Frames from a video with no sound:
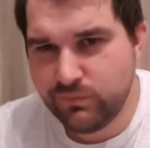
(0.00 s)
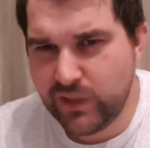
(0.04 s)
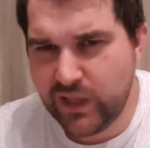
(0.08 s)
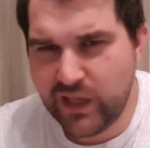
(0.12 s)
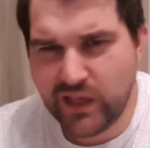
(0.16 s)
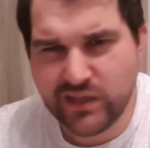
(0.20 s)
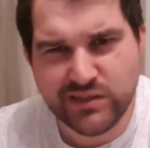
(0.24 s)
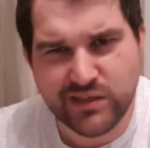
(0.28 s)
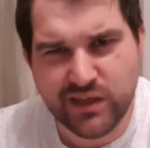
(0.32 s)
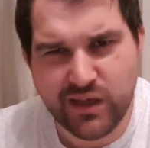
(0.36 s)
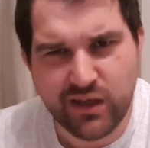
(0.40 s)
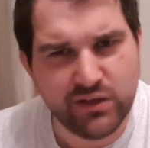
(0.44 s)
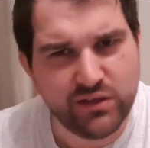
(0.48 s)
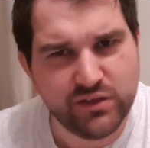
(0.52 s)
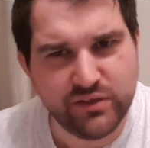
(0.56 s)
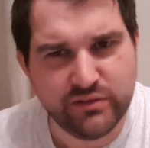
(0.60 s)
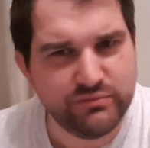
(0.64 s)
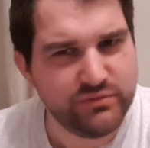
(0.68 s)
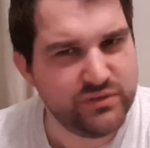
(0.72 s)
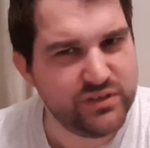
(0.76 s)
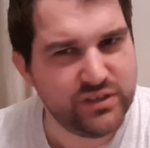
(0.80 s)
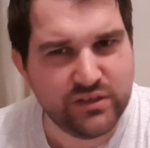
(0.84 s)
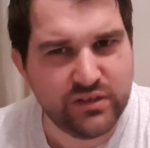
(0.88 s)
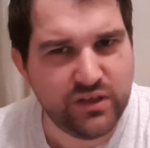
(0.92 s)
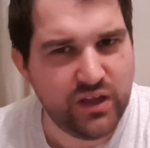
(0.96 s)
Actually,
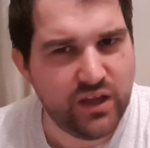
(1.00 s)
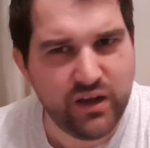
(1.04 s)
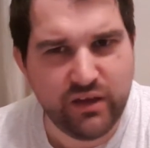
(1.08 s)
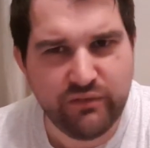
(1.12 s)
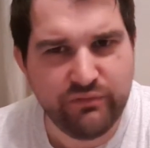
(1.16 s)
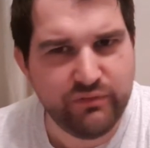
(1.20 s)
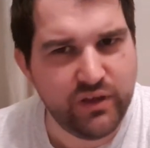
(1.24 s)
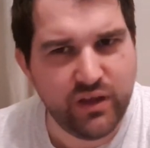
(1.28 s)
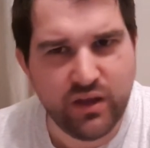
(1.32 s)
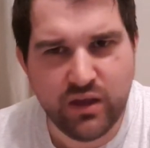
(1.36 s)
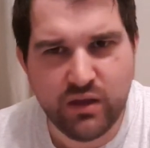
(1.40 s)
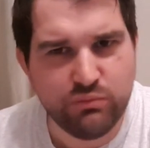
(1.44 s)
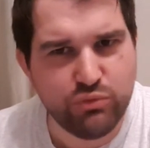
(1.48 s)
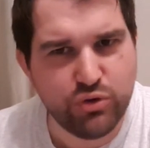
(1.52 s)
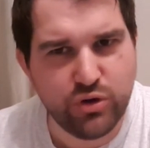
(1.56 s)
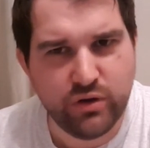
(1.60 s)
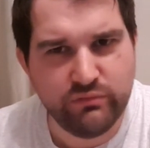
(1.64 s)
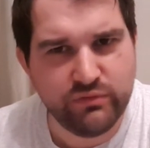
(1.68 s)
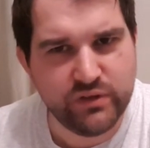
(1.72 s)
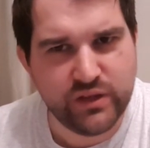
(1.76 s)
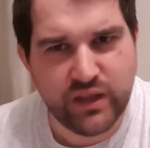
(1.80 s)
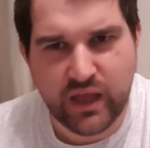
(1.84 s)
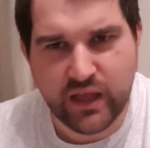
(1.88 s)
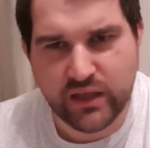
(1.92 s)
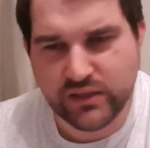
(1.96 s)
I don't think I
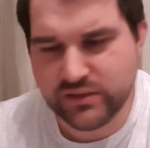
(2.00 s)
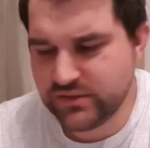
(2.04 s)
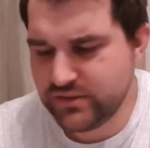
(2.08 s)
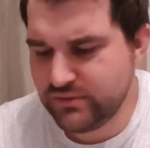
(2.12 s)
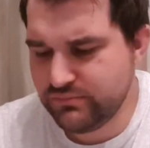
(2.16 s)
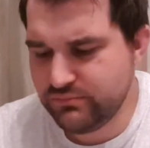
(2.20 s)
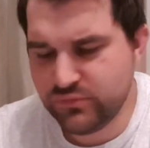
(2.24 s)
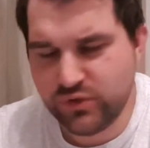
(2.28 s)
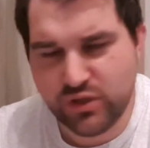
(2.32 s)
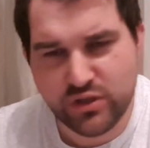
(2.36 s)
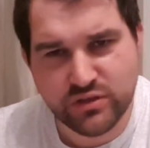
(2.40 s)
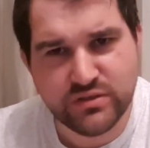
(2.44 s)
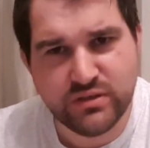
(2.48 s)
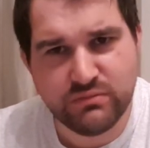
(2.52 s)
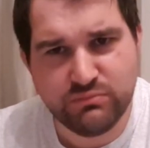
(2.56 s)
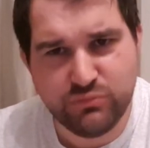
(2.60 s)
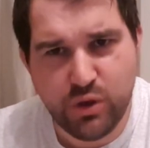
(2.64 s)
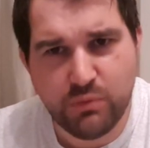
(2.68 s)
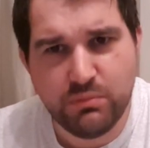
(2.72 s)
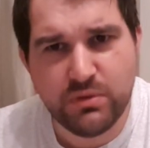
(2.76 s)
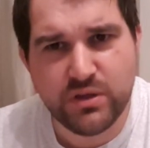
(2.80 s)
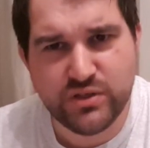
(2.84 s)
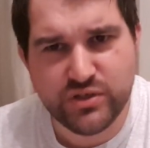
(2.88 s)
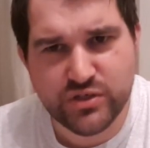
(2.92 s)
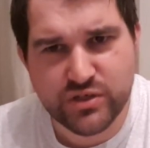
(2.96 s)
approve of that. Some
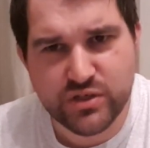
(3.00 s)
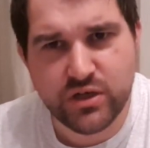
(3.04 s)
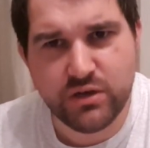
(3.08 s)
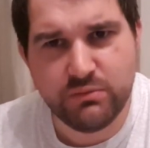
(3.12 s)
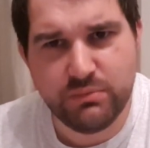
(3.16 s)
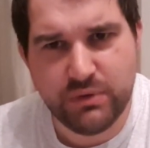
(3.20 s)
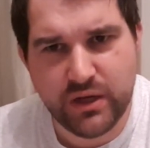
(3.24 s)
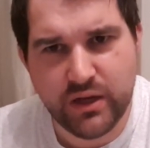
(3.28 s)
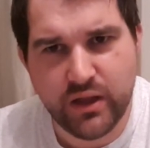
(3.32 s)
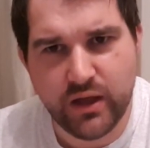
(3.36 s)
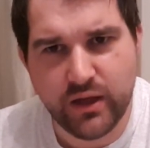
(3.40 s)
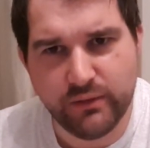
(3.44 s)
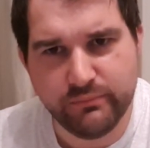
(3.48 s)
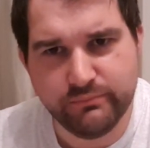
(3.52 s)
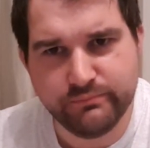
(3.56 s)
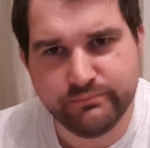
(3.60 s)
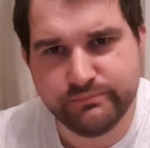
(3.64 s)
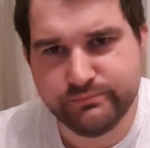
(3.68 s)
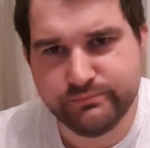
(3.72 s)
goblins should have been hurt.